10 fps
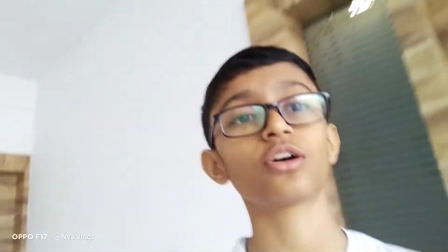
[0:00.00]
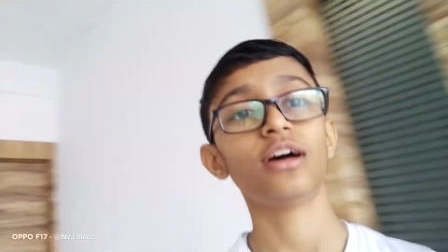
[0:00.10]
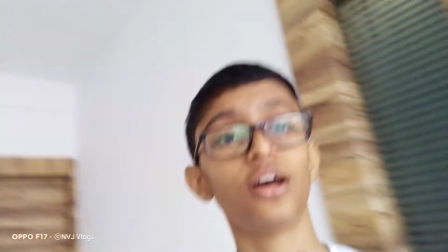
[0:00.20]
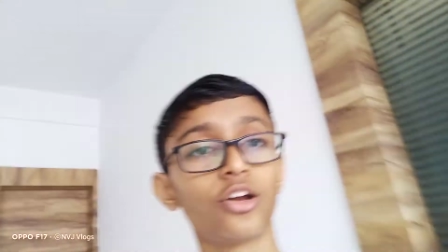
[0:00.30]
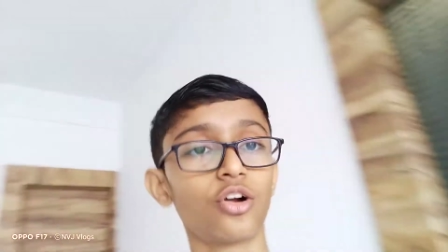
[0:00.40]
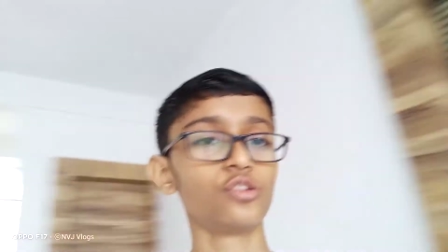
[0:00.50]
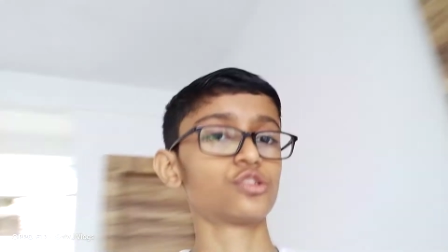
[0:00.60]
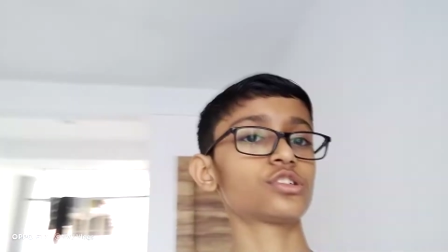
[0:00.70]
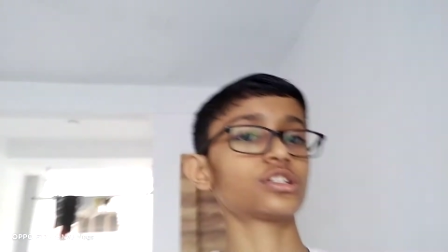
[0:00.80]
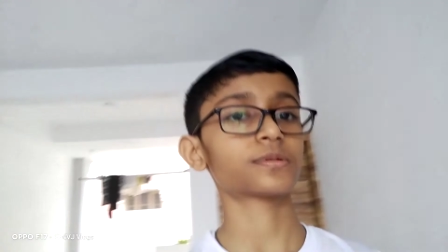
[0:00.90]
and also
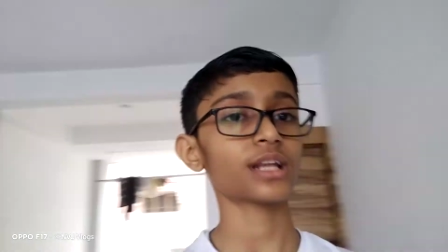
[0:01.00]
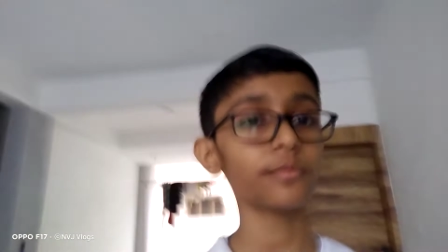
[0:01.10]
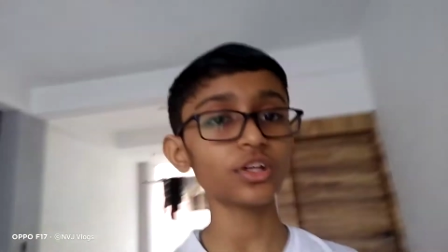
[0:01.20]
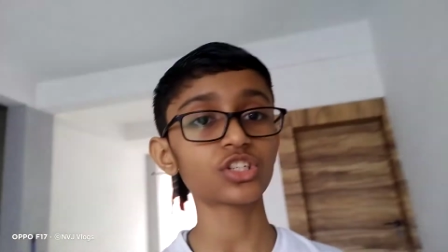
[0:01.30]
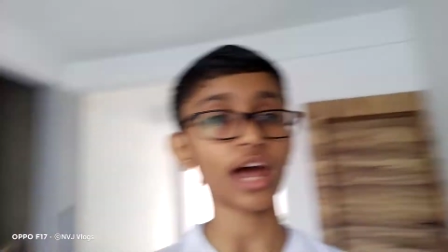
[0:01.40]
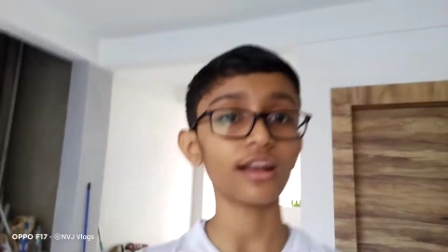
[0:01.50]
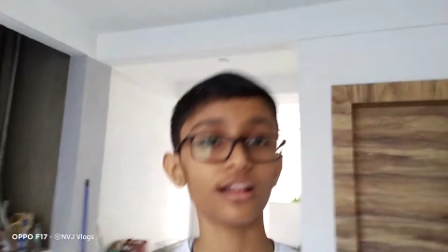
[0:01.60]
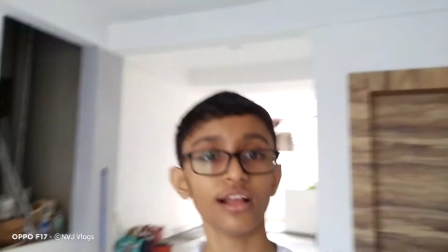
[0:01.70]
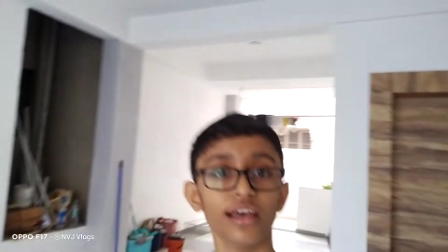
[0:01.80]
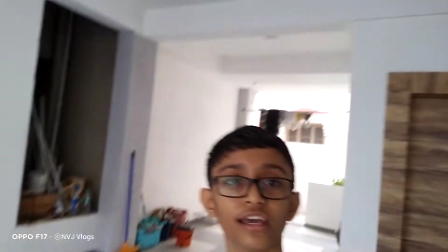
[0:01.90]
subscribe the channel
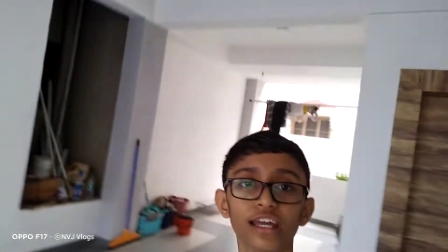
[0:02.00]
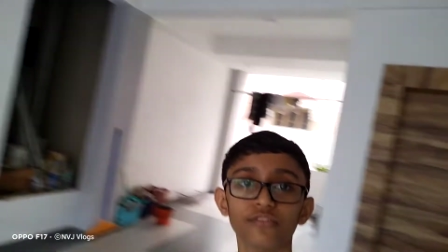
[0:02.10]
NVJ